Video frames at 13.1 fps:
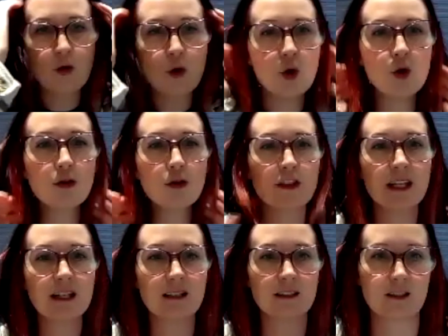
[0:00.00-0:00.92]
are all the
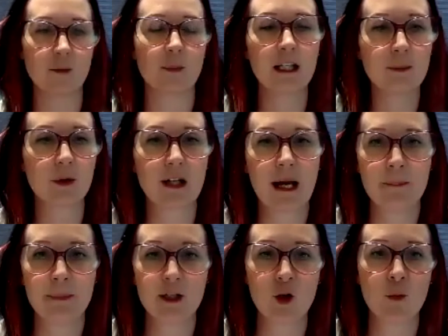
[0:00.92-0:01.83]
things that people
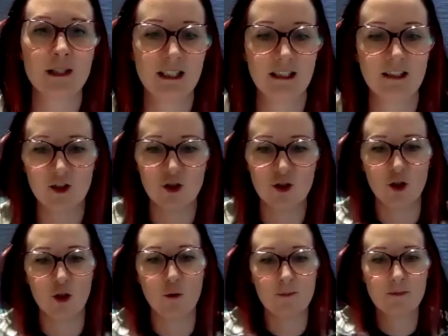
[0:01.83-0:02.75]
can become addicted
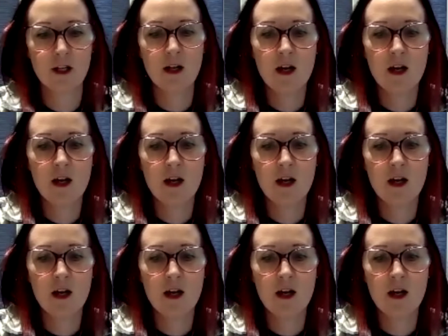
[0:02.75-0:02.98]
to.